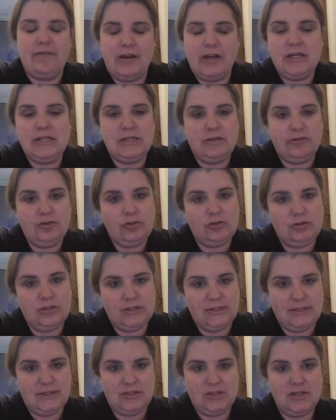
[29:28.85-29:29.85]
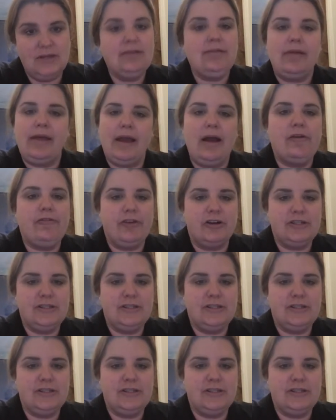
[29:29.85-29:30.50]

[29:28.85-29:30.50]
very difficult decision to lay off our